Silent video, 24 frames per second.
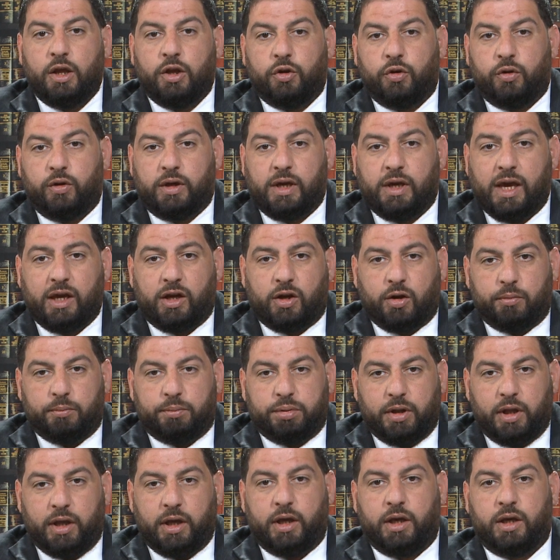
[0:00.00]
You can't
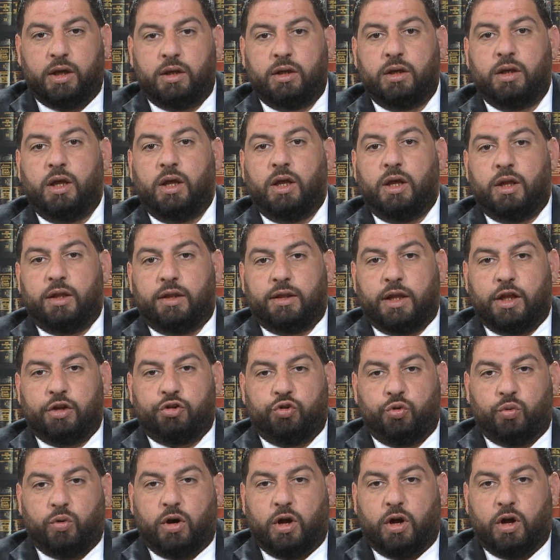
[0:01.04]
complain
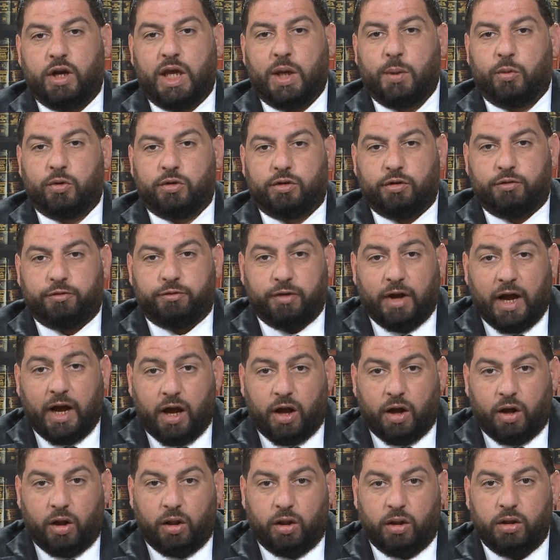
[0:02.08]
that you were unable to
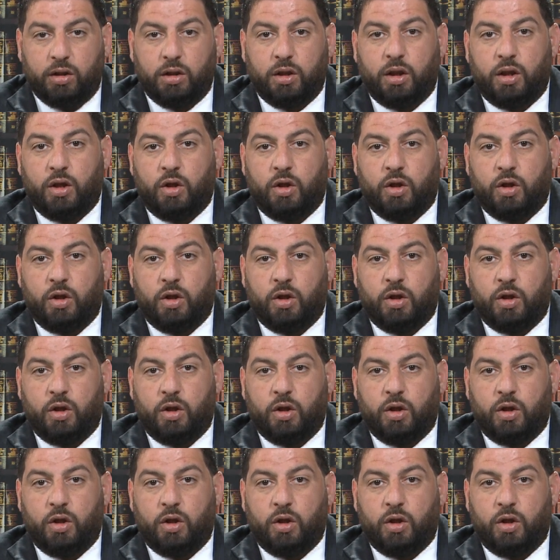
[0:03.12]
file